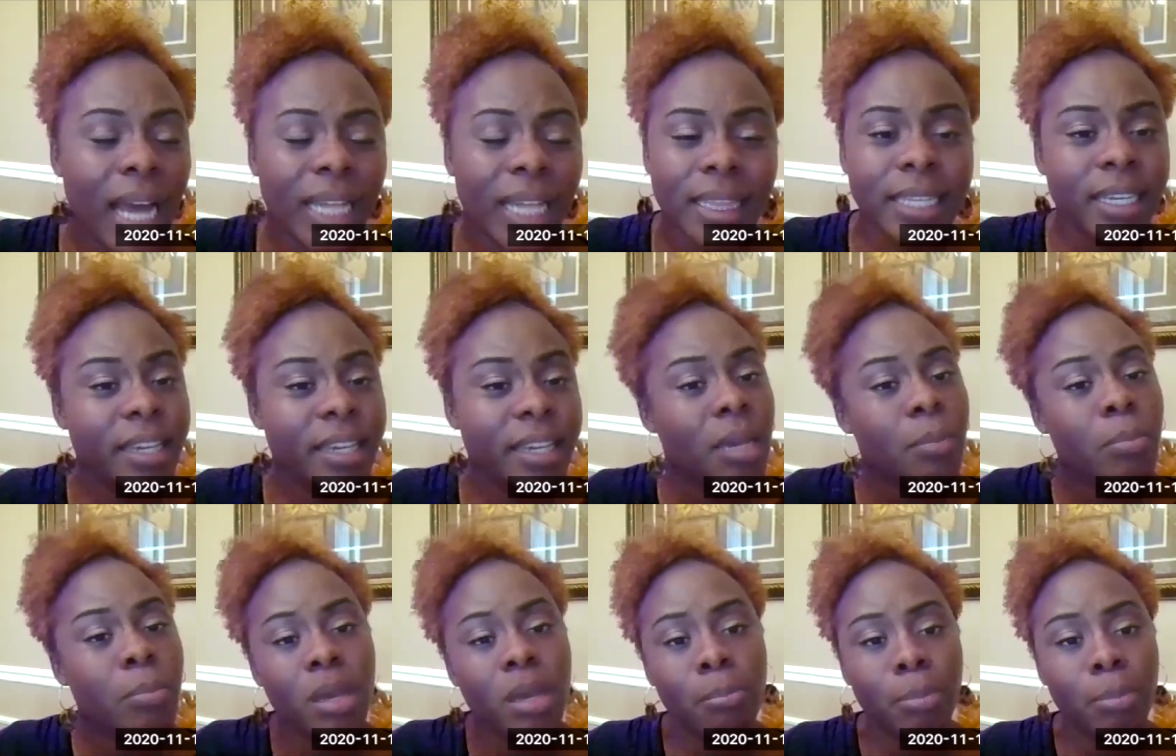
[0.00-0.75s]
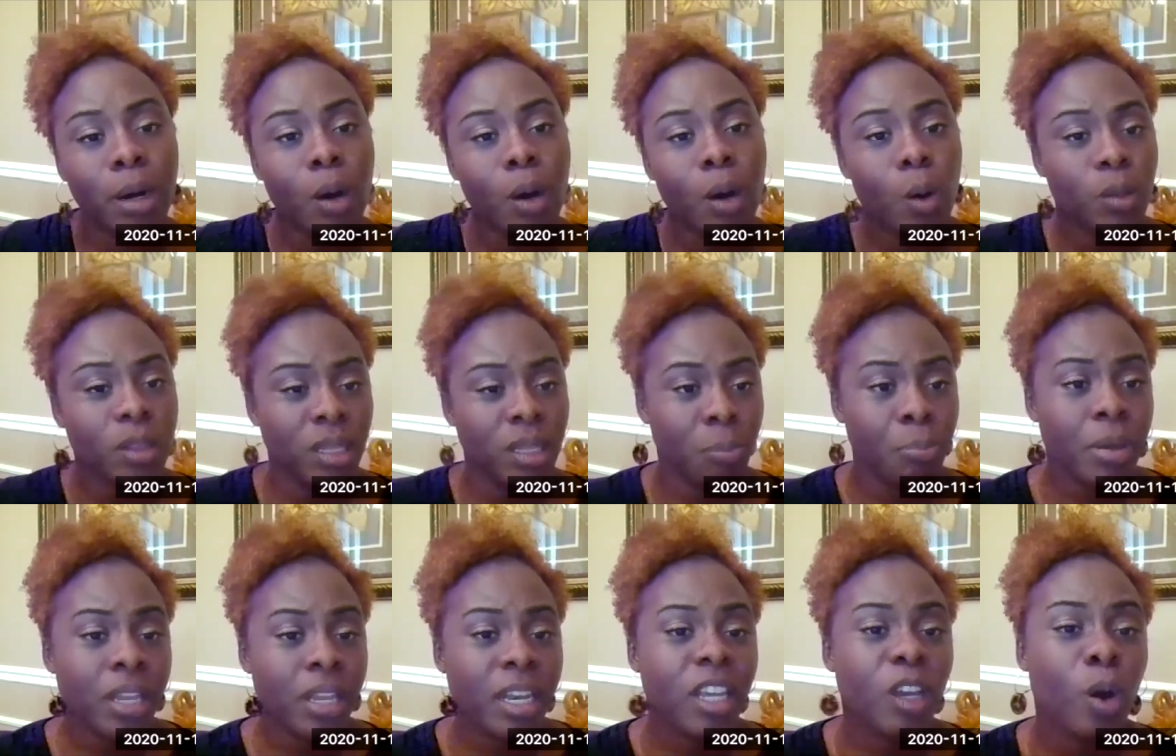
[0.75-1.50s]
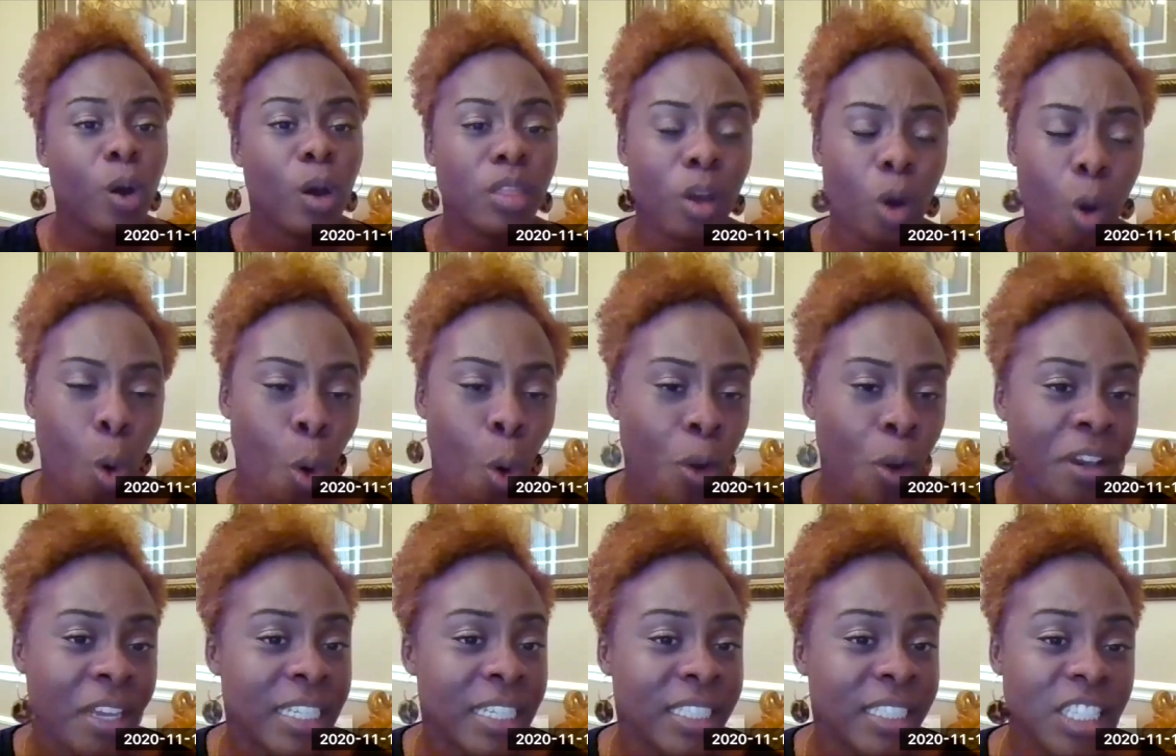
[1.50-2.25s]
I think it could be both, depending on the
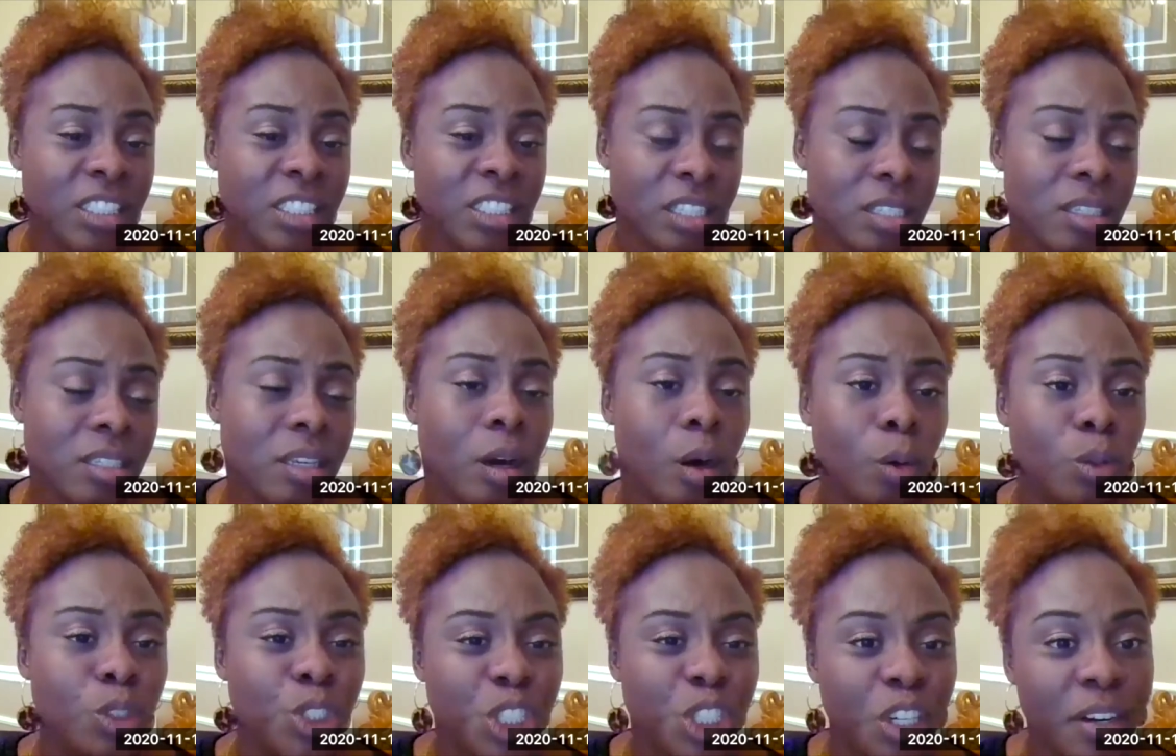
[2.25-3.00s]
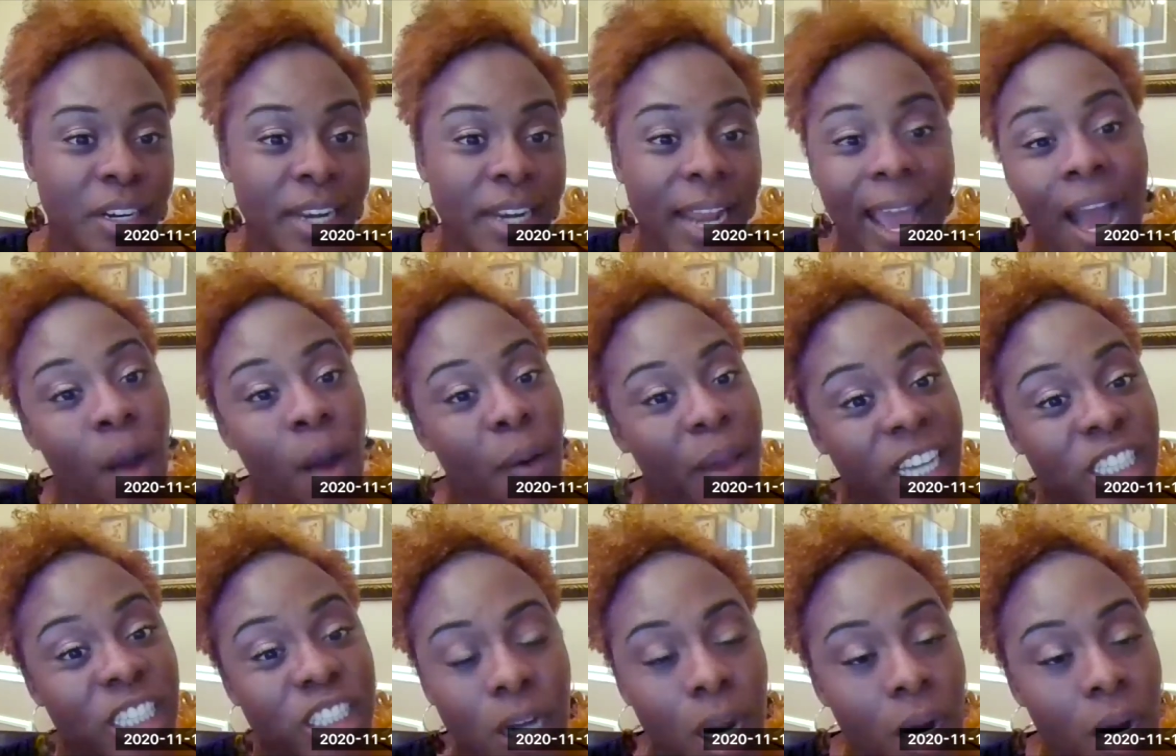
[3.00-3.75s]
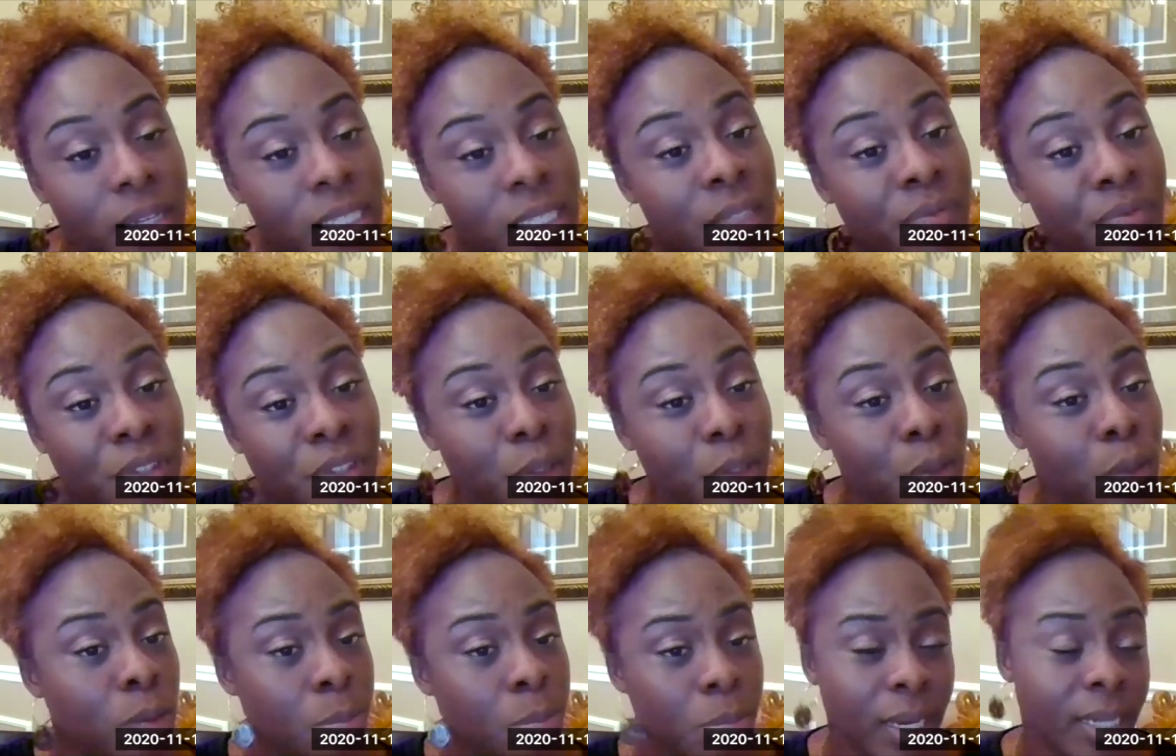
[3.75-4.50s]
organization's culture and how HR is
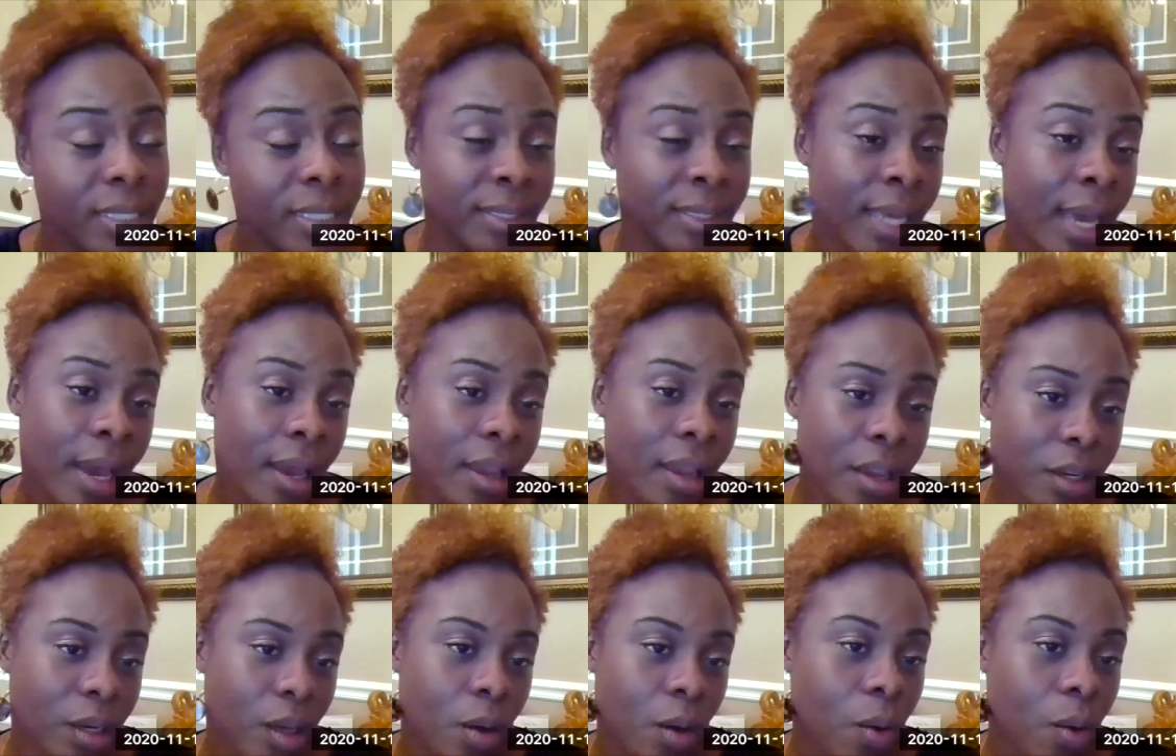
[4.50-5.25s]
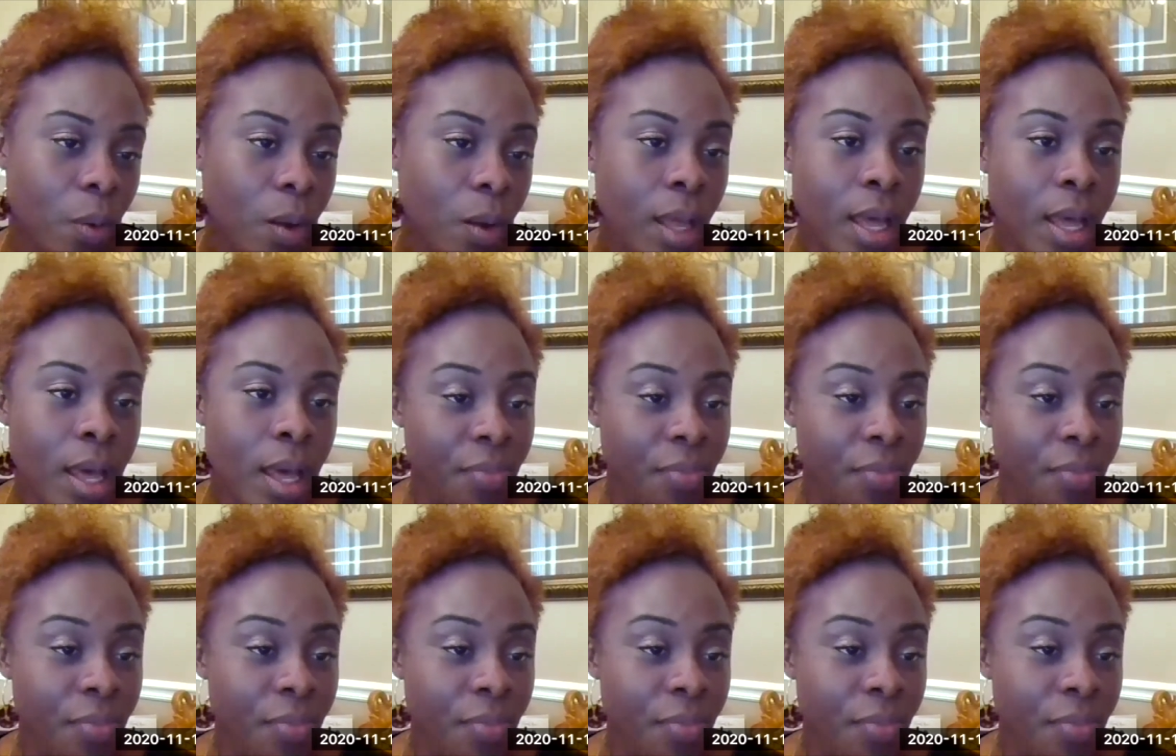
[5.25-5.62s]
viewed, because that you know